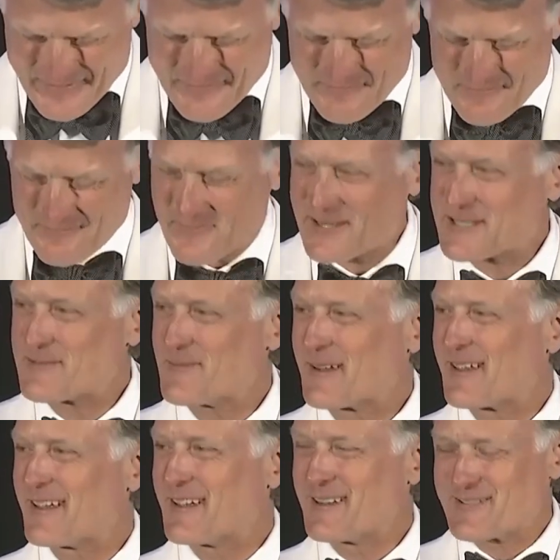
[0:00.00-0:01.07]
Ms.
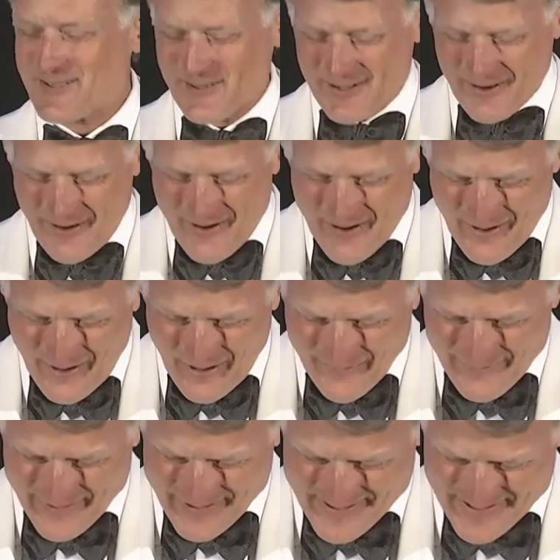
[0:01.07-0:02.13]
McKee took
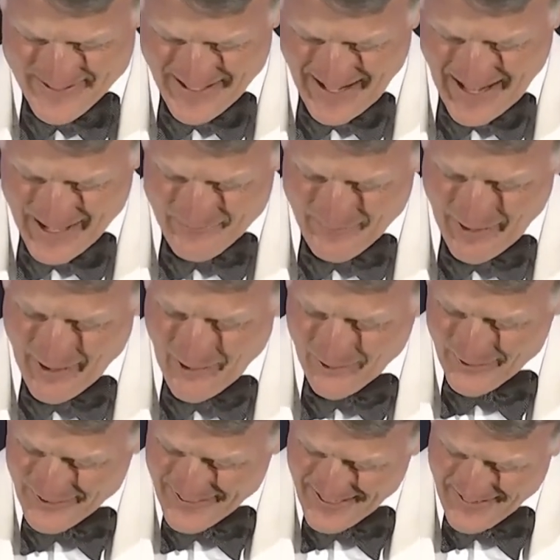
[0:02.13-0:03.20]
office at, by
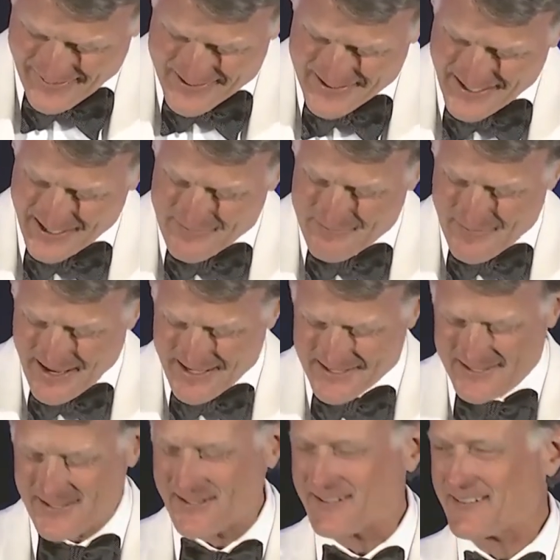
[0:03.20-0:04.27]
all accounts, an
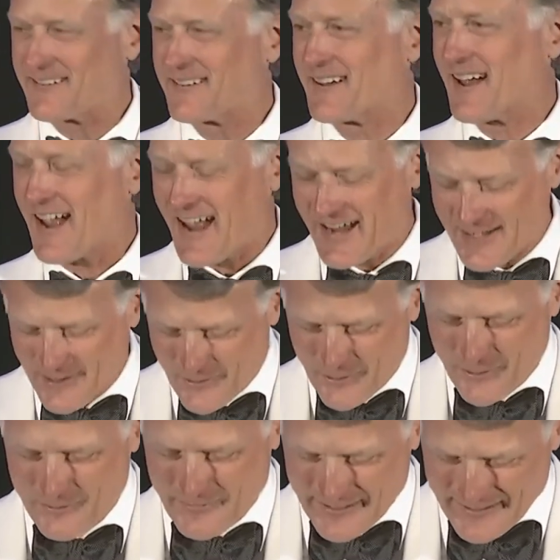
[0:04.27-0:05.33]
amazing
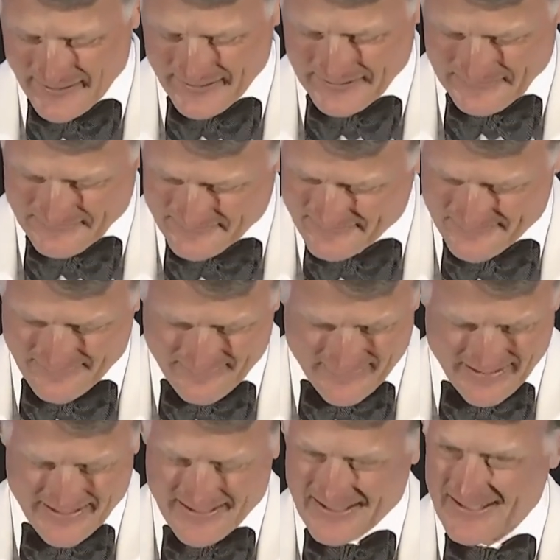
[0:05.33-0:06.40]
annual meeting.
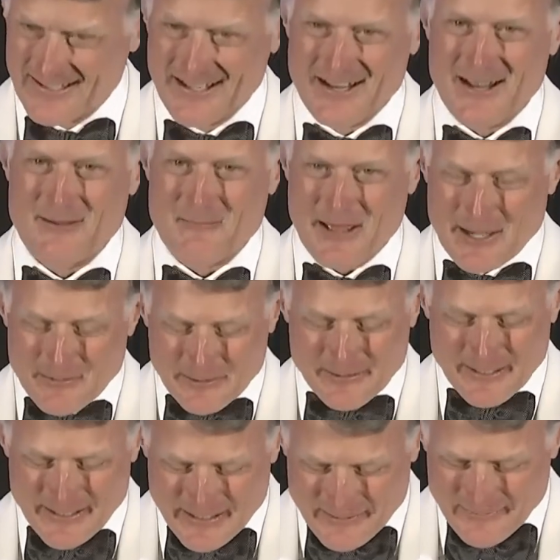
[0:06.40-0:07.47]
Many
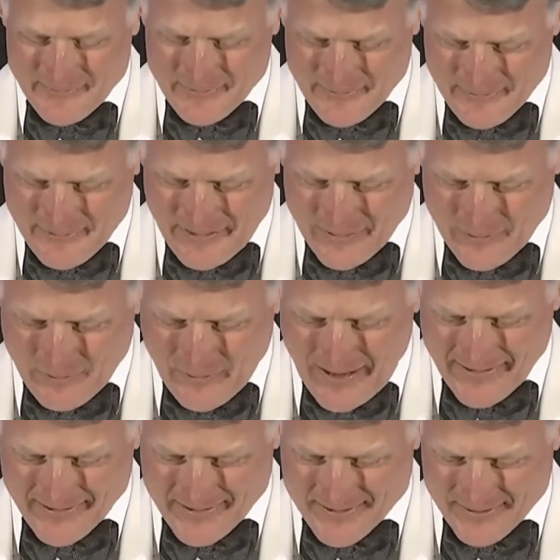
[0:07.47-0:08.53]
believed that the
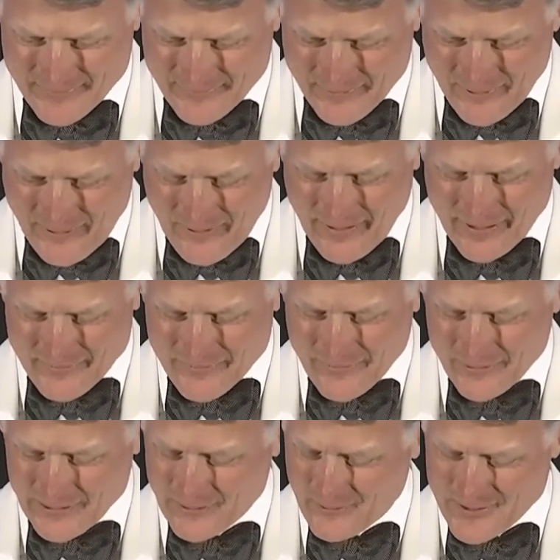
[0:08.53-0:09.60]
practice of law had
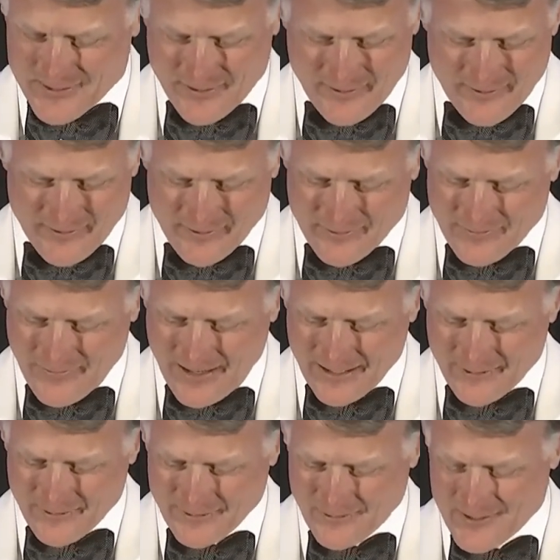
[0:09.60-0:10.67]
fully returned
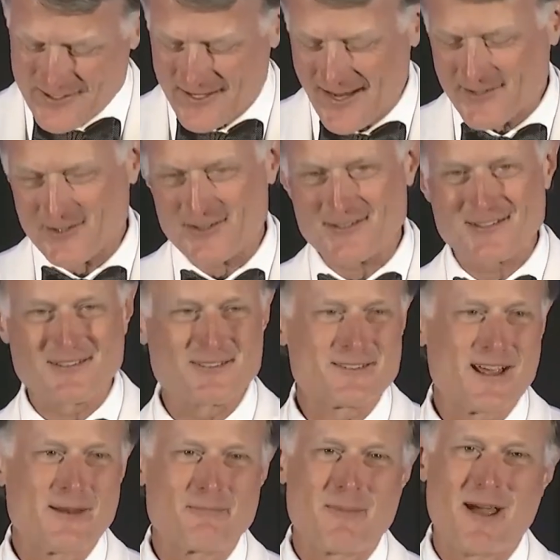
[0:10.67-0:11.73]
following the recessions and
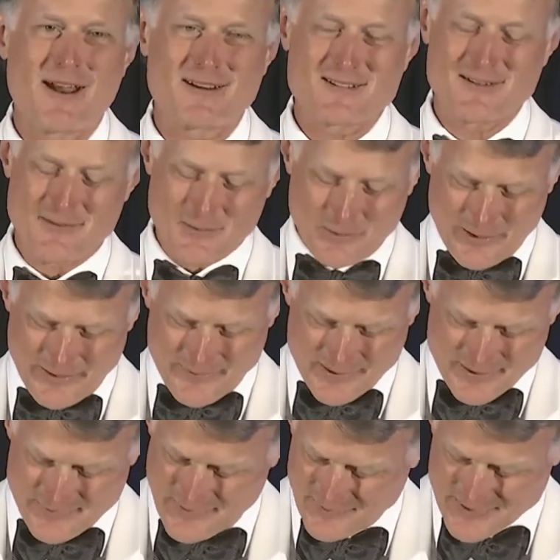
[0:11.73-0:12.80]
setbacks of the
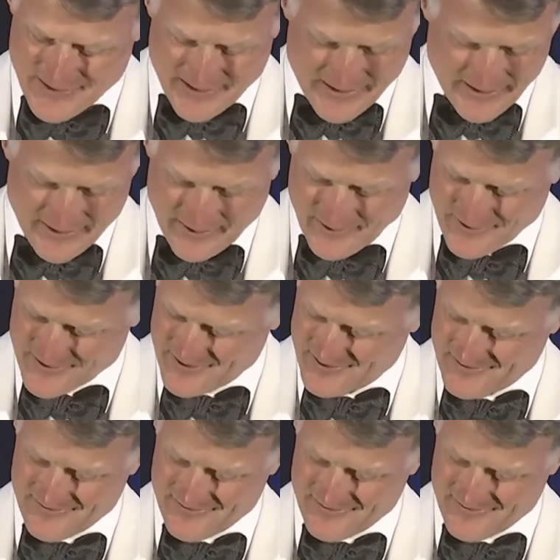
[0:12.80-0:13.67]
previous 15 years.